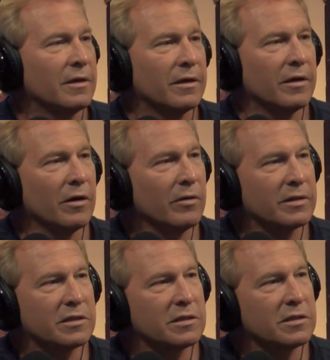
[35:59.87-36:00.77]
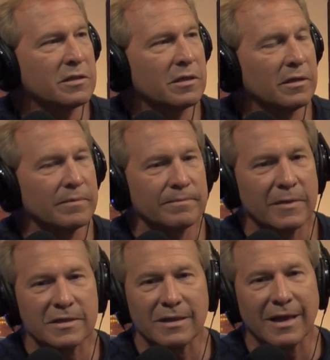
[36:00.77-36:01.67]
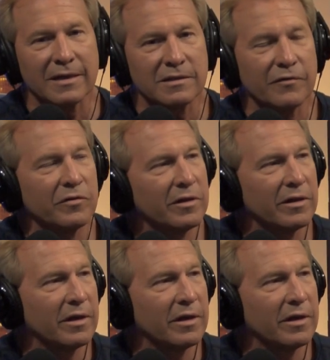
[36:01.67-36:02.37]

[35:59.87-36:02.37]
You know, it's just um, it's a lot different than